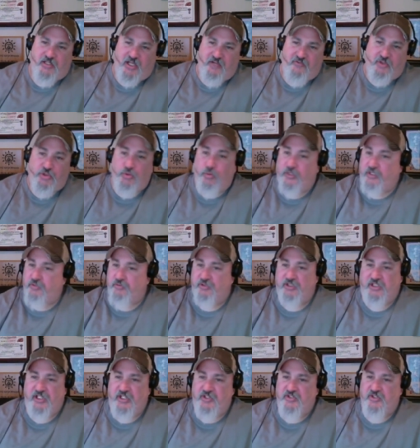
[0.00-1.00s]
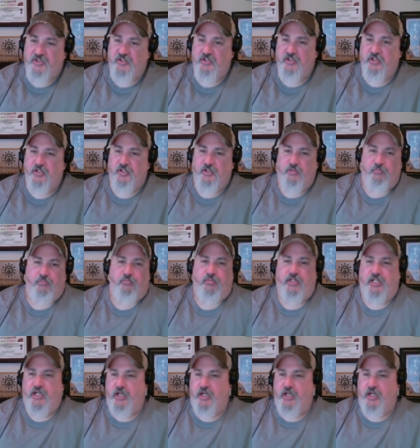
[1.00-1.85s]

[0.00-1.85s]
I have a quick release, but